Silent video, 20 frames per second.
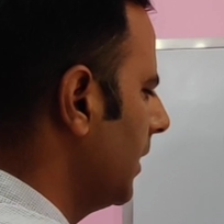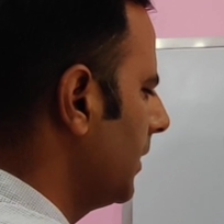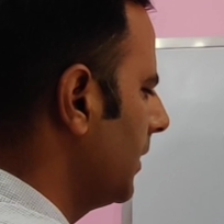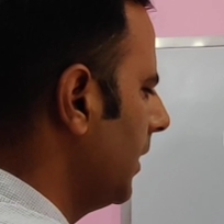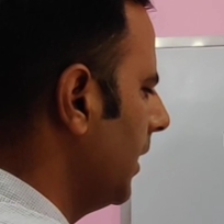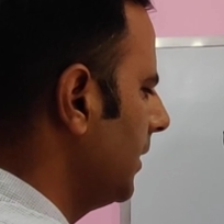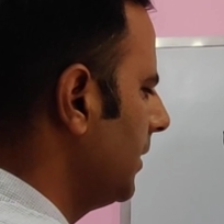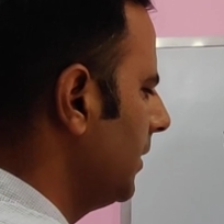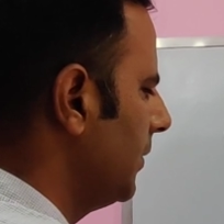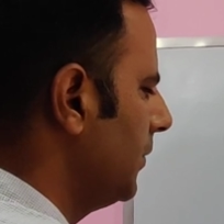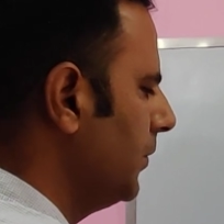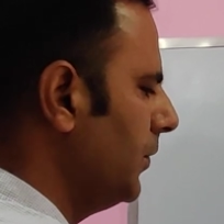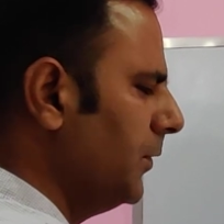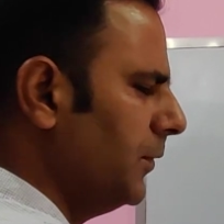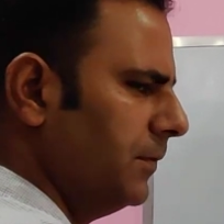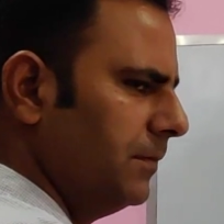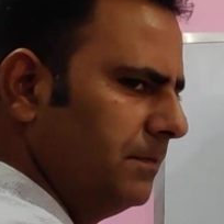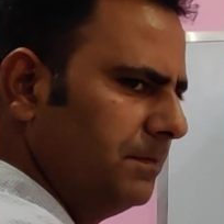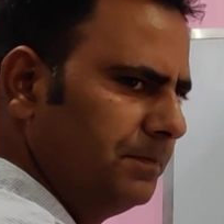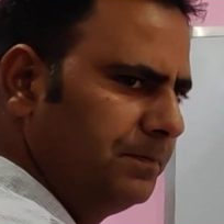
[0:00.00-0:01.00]
are
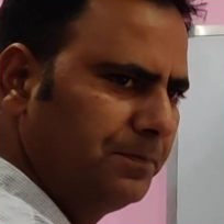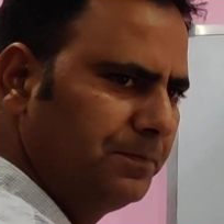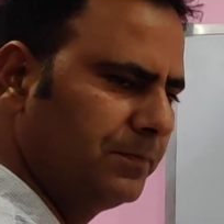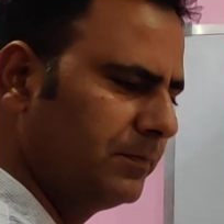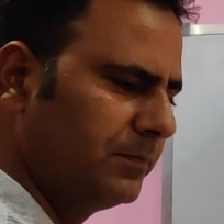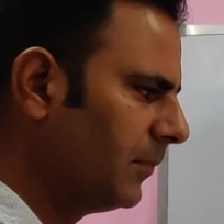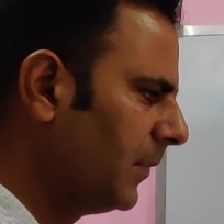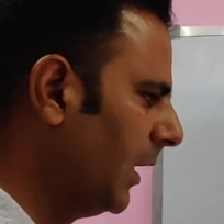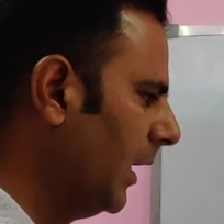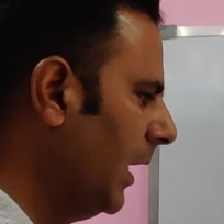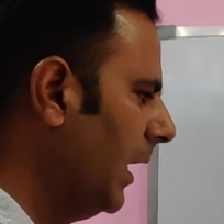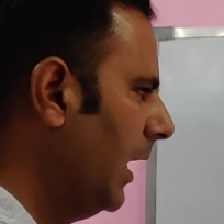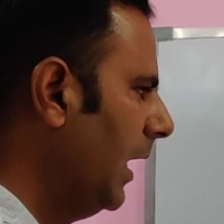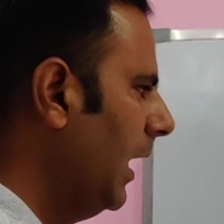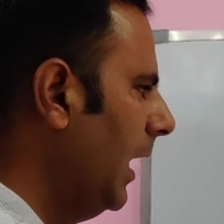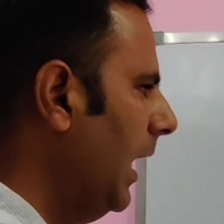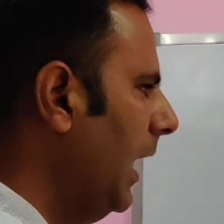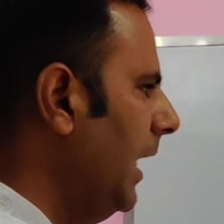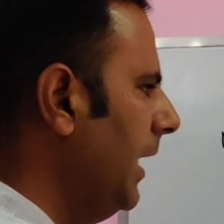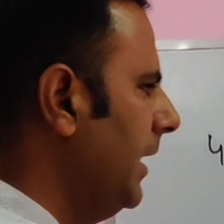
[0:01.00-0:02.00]
32.
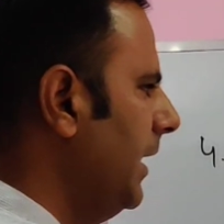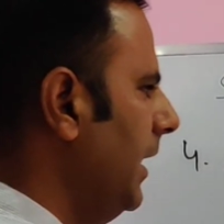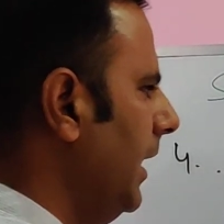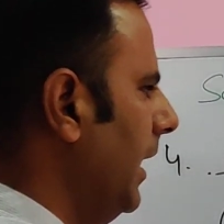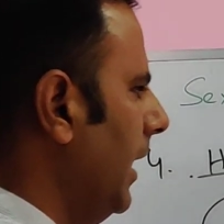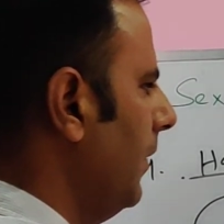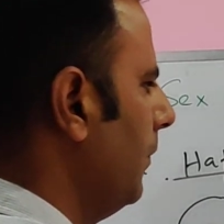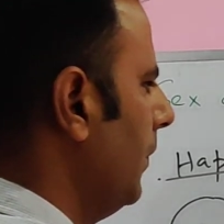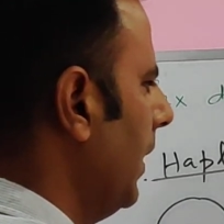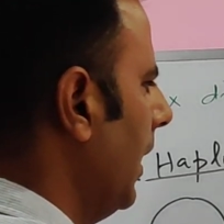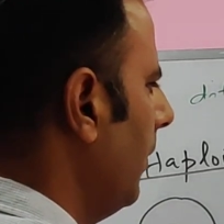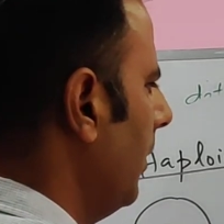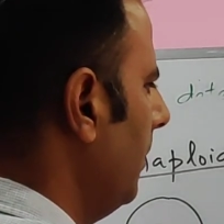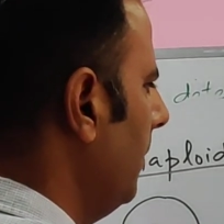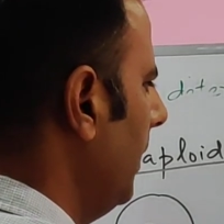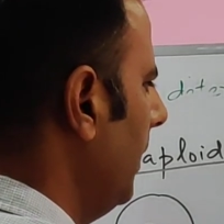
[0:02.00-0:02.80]
And here we have a